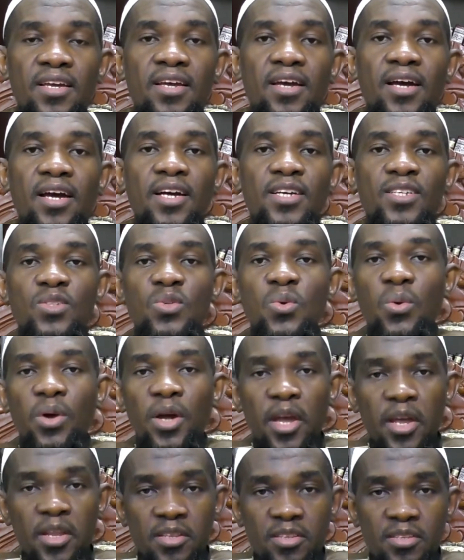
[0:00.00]
has no
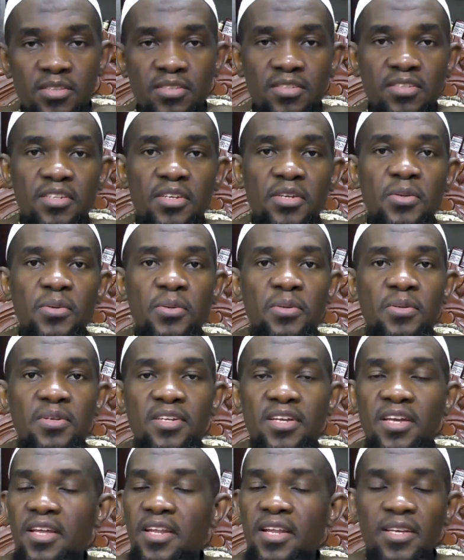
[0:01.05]
end, you know,
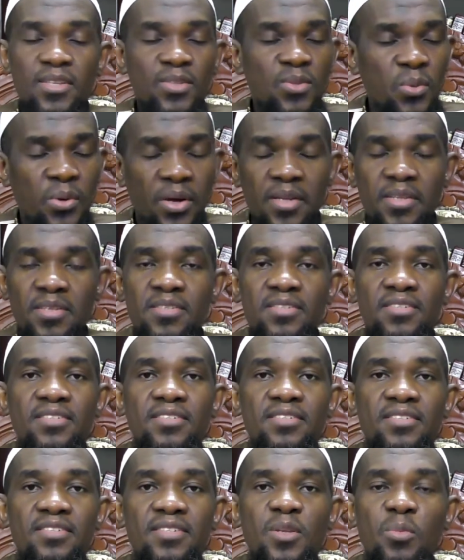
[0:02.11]
it has no end.
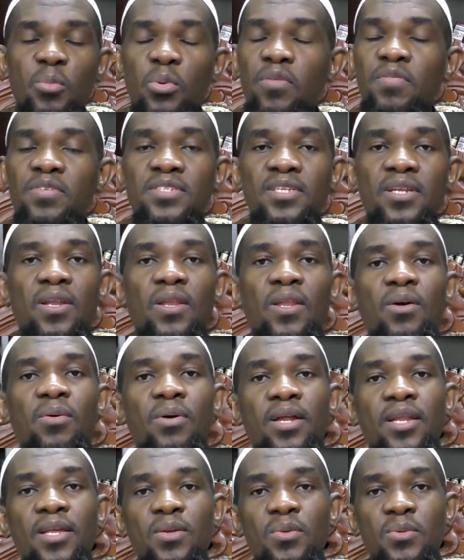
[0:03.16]
The Prophet
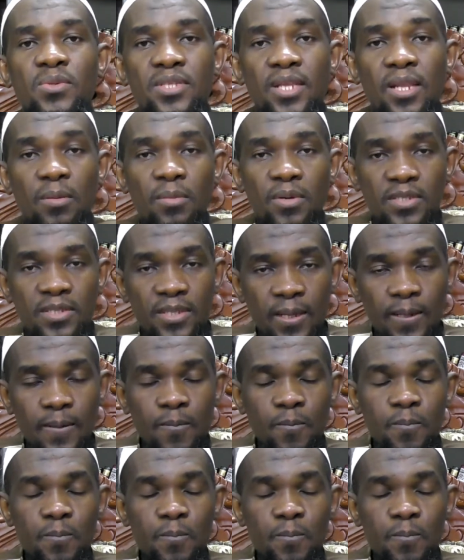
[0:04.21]
sallallahu said,